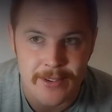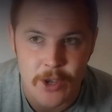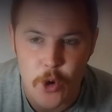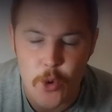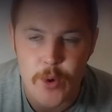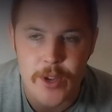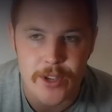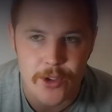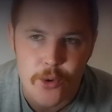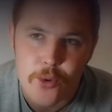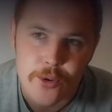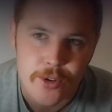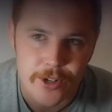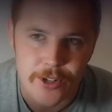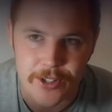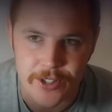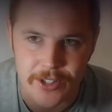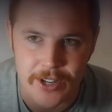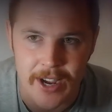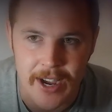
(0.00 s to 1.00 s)
Who are you to
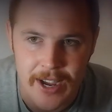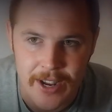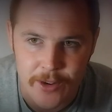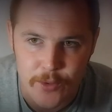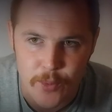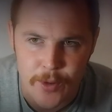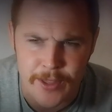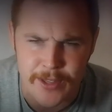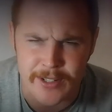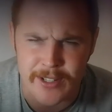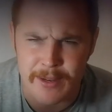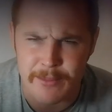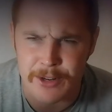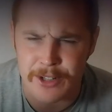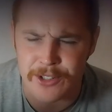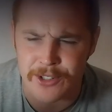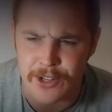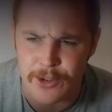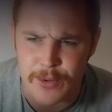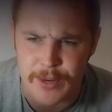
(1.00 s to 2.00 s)
decide whether someone
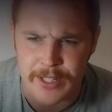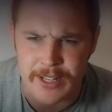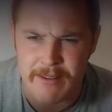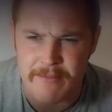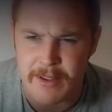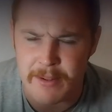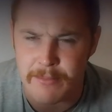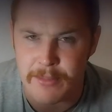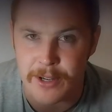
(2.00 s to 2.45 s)
is doing something